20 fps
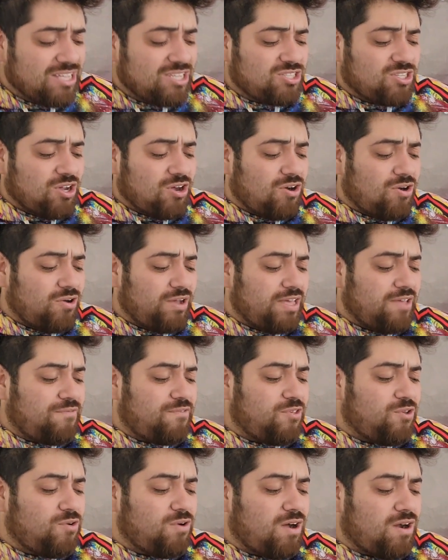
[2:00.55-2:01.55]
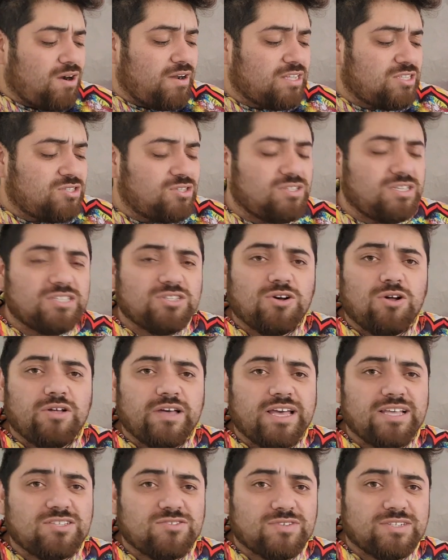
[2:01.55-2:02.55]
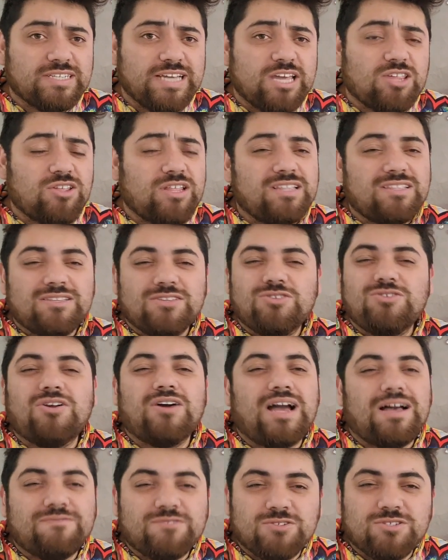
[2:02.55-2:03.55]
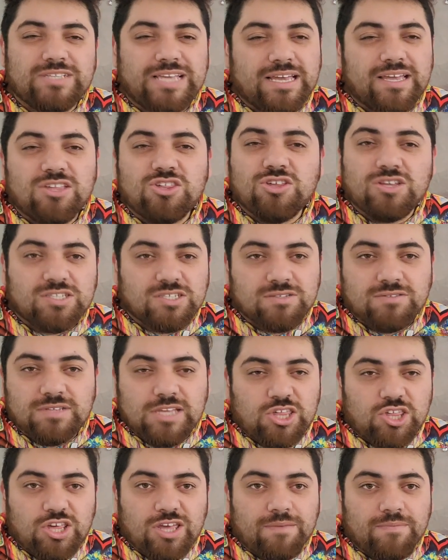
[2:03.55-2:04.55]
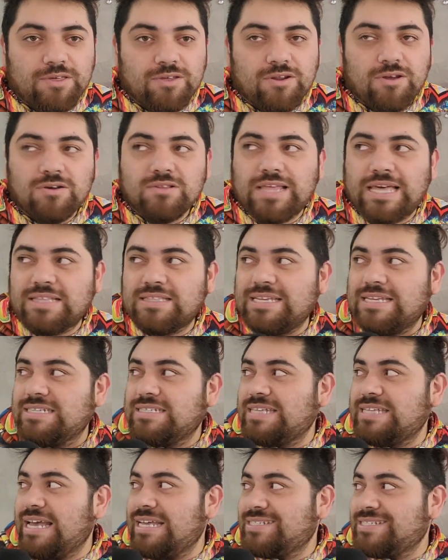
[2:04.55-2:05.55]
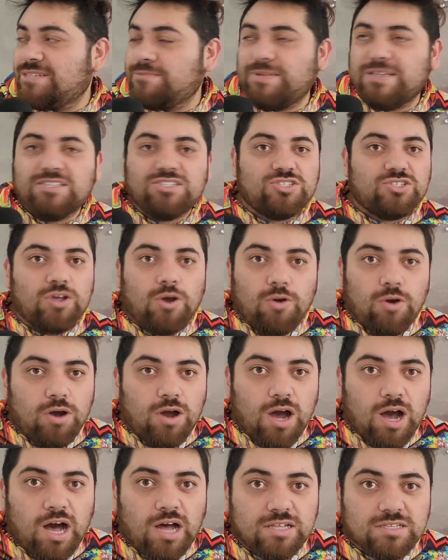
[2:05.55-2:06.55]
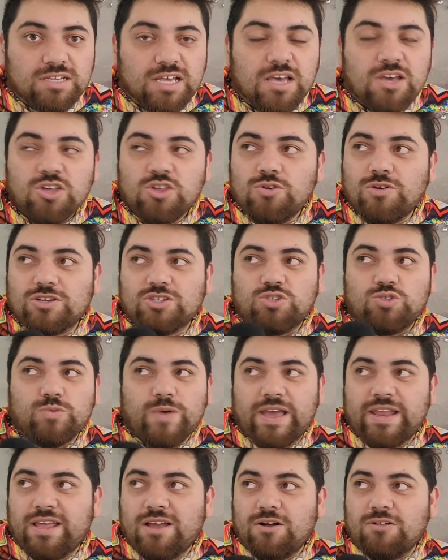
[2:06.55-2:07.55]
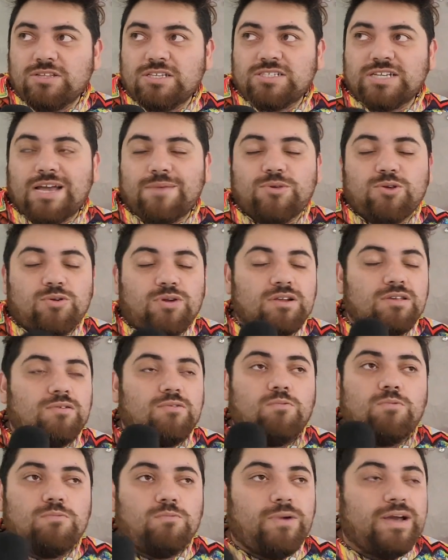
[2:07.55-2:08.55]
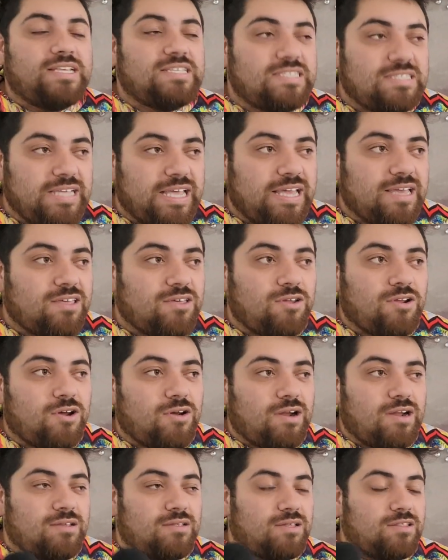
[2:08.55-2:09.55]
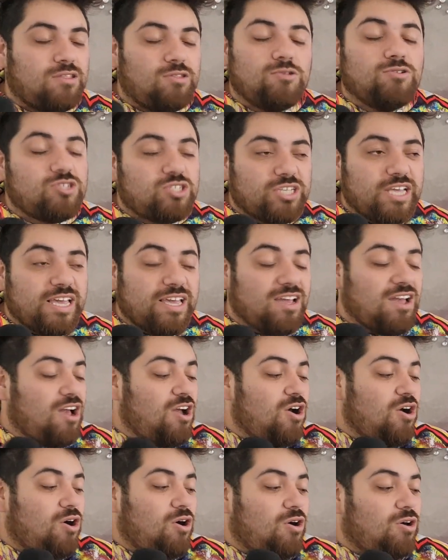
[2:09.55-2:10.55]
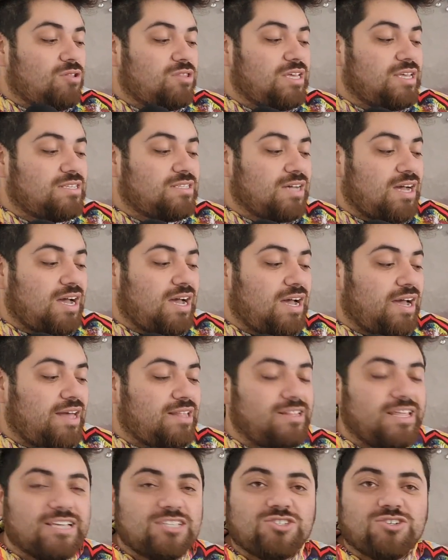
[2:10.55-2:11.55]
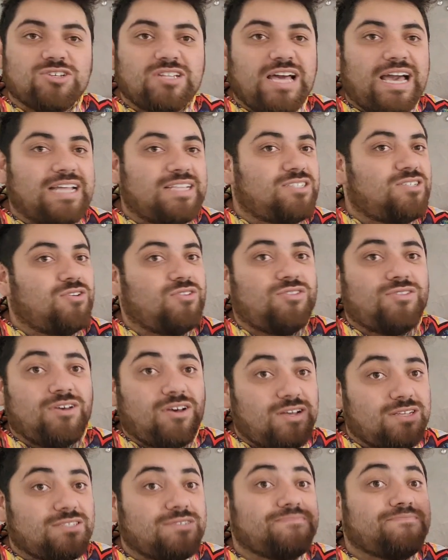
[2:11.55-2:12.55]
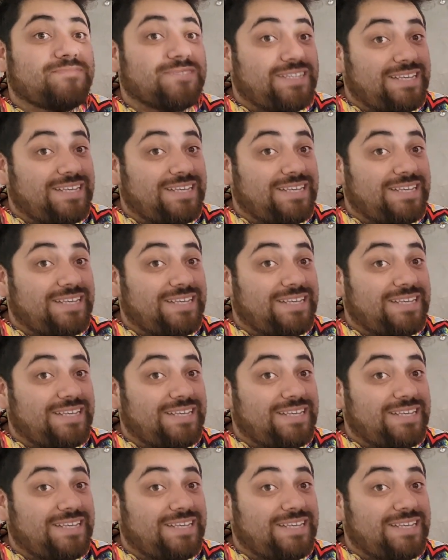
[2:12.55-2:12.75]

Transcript: So if you into this whole heat rotation, it, you don't have to take it just to the gym, you know? Like these days has been so hot. You are sweating all the time. You are wasting, you know, uh, losing all these uh, electrolytes. So just